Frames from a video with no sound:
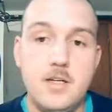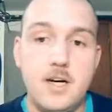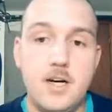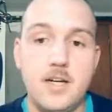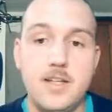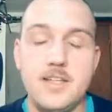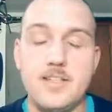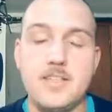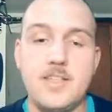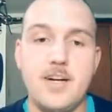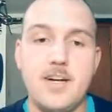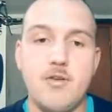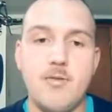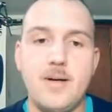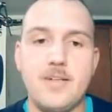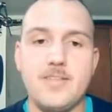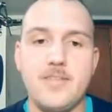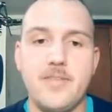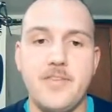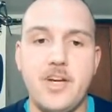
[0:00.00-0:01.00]
This kind of
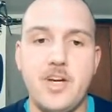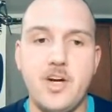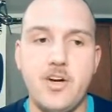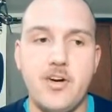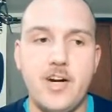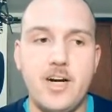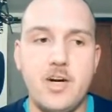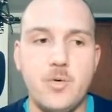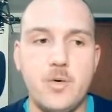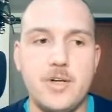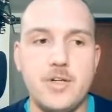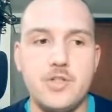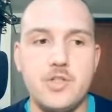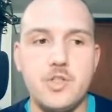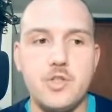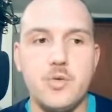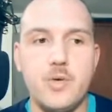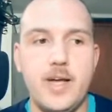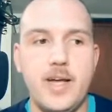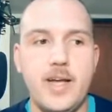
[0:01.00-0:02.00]
reminds me of Curator, where you
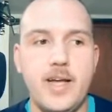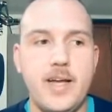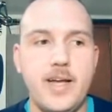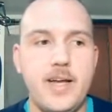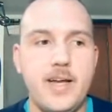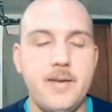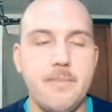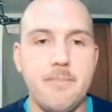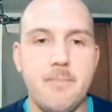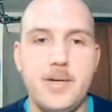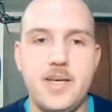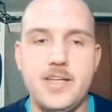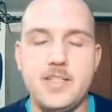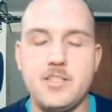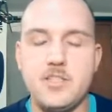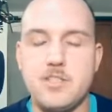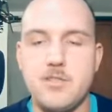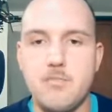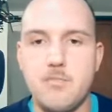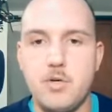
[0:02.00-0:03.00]
drew a
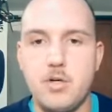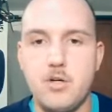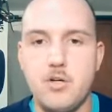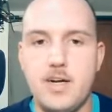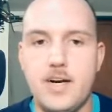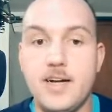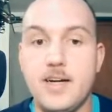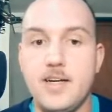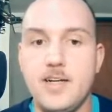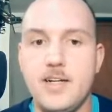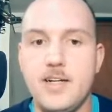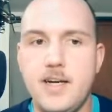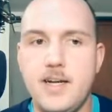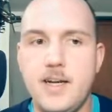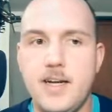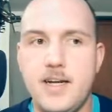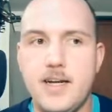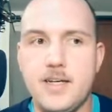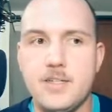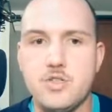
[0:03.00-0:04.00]
beast, Murloc,
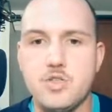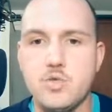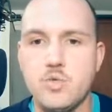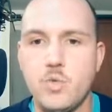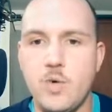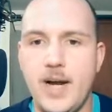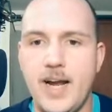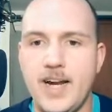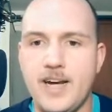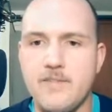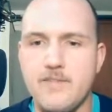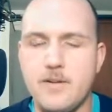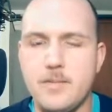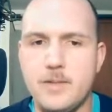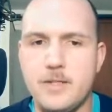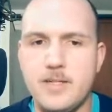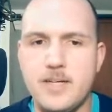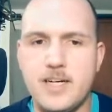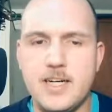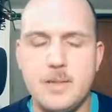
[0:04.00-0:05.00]
and dragon from
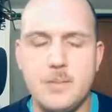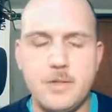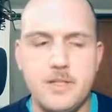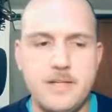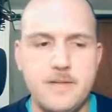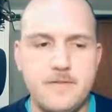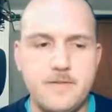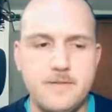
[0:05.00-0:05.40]
your deck, I believe.